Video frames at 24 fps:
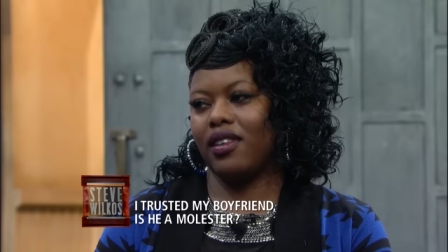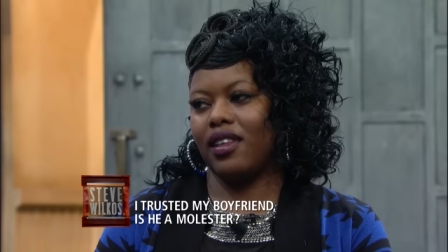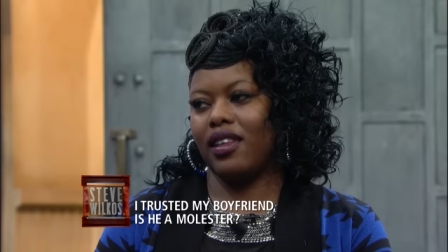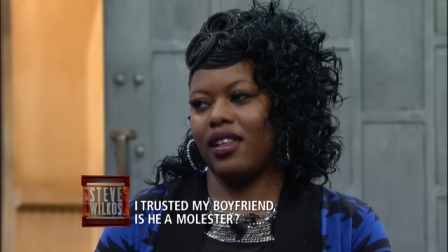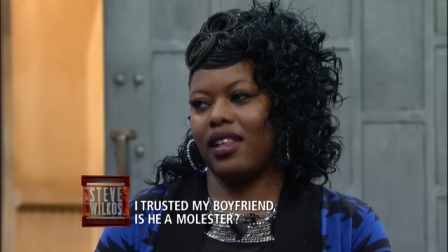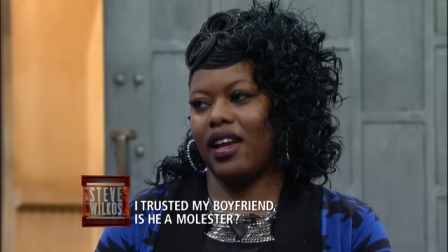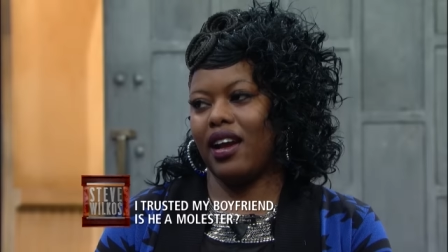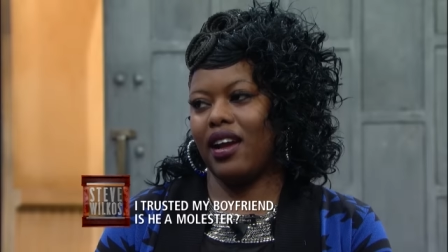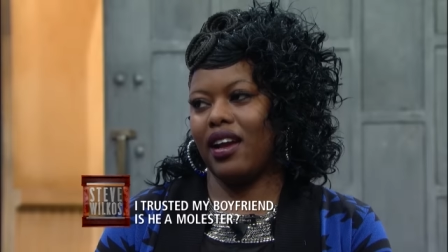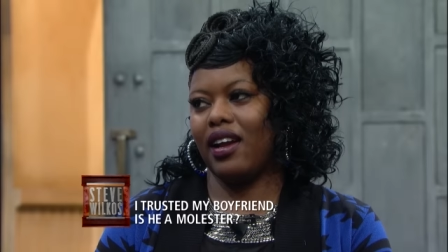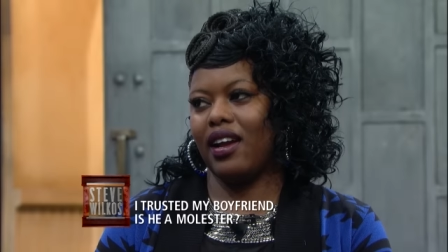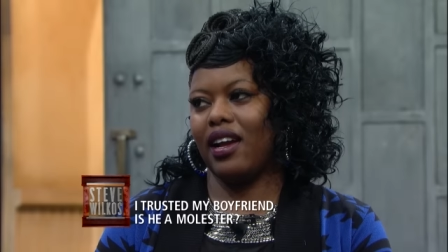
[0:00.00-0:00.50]

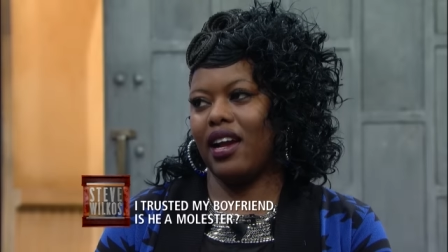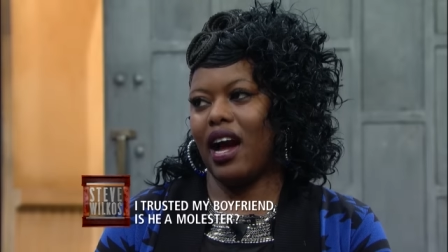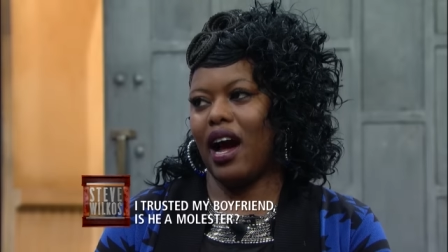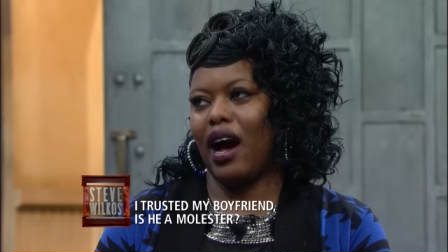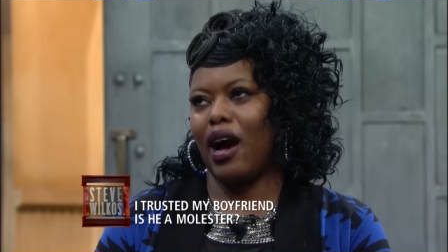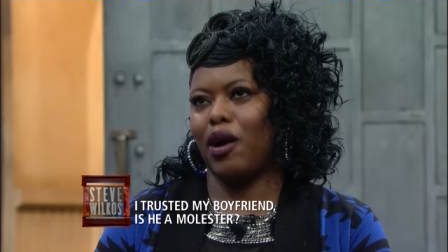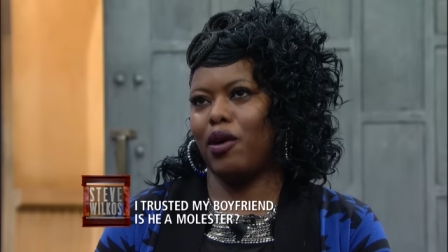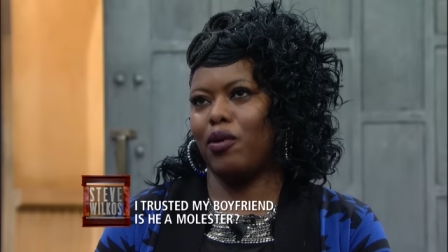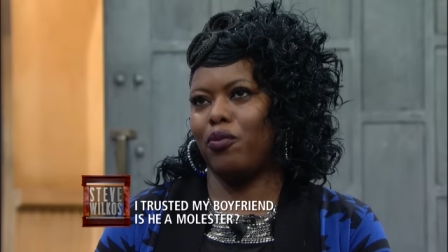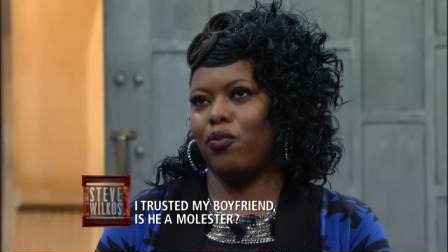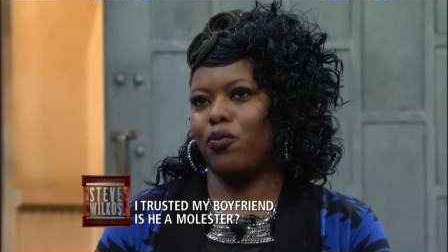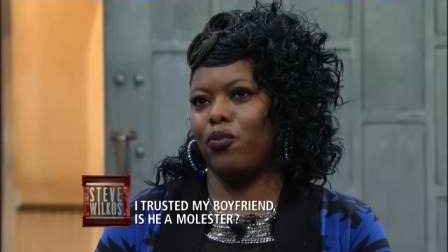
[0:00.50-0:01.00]
Like,
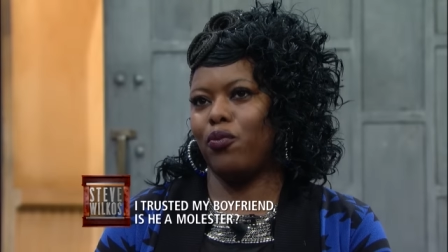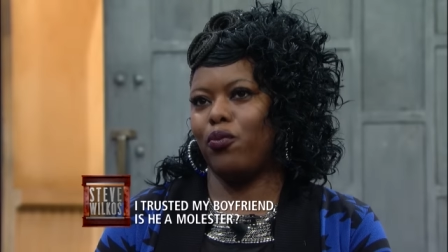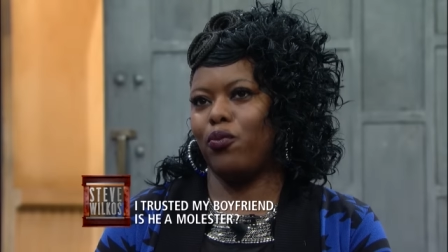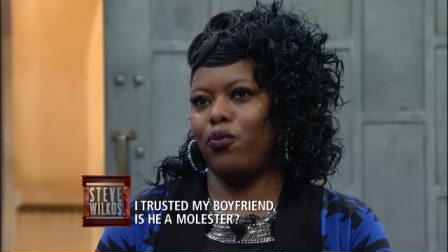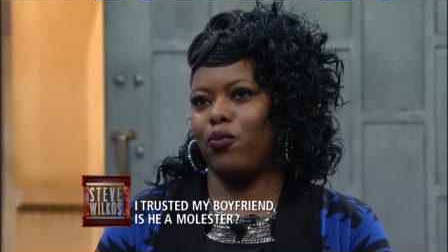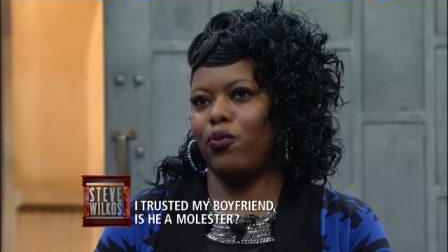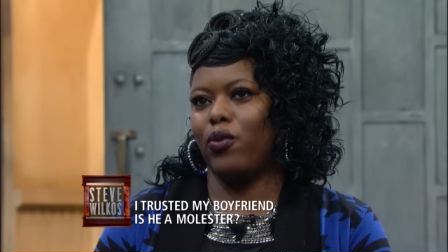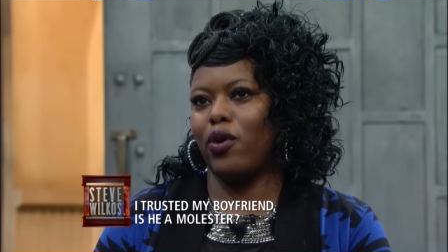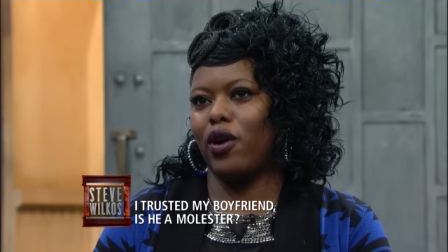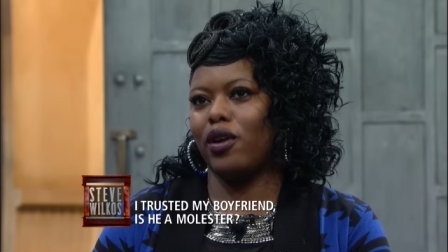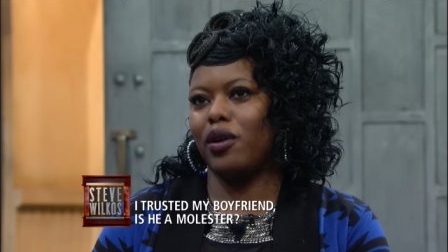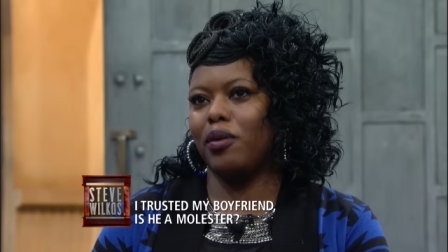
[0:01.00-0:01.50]
I
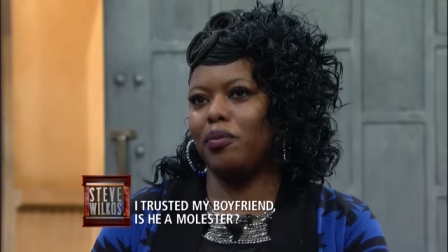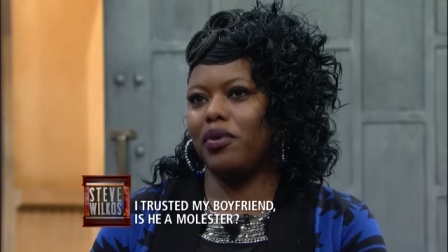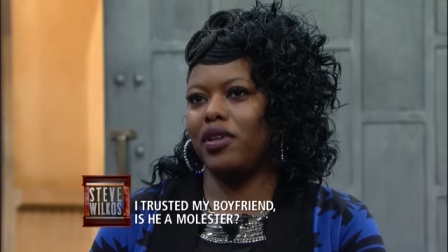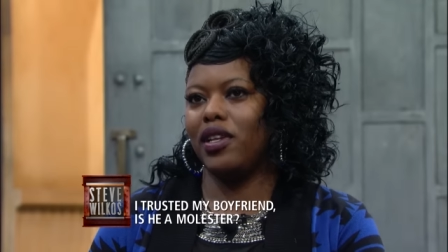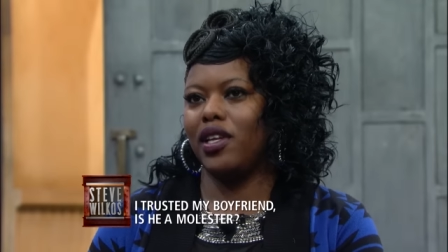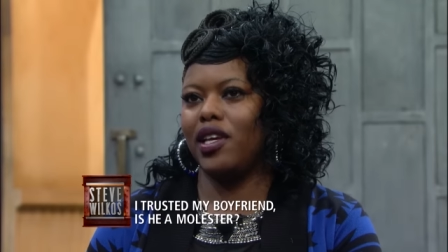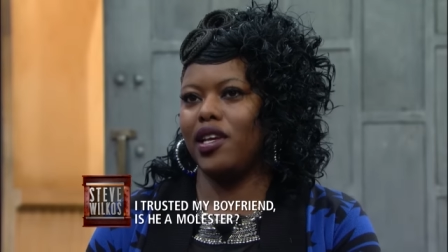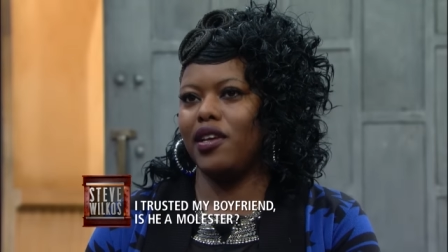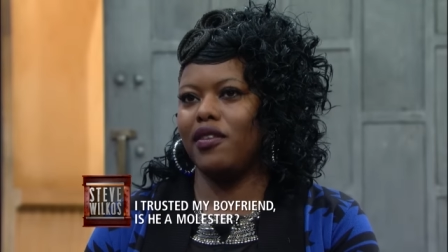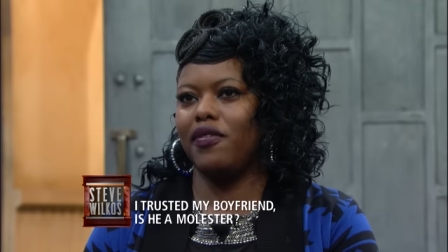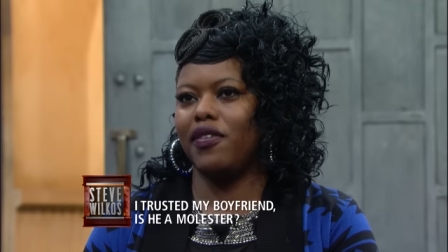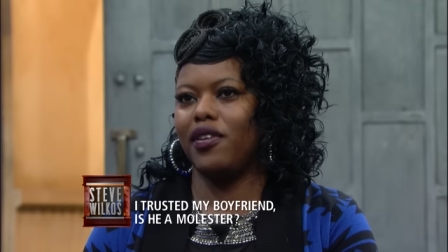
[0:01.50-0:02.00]
want to
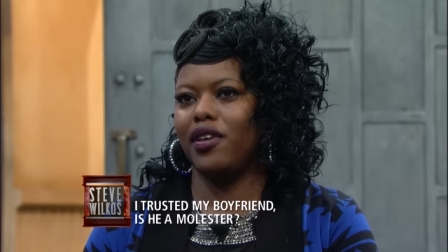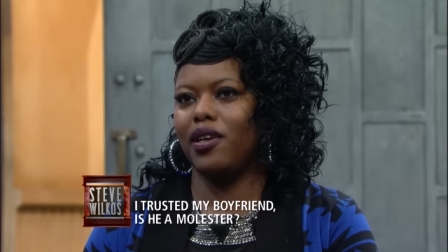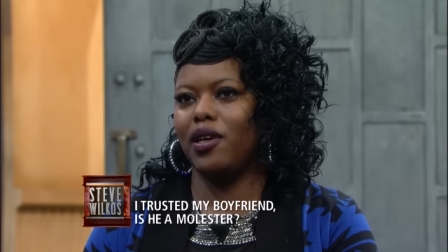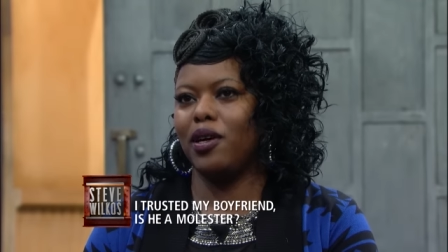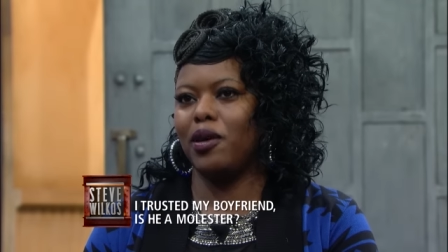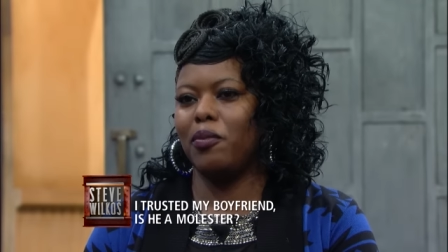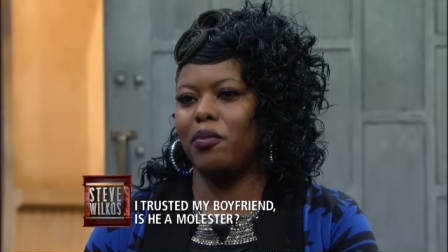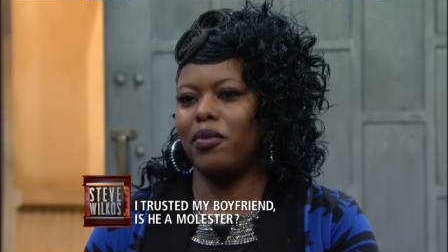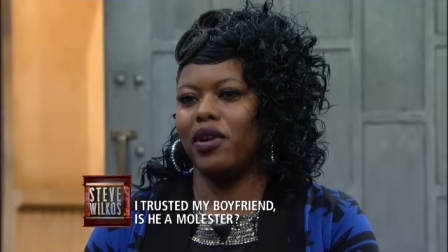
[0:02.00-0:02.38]
believe him,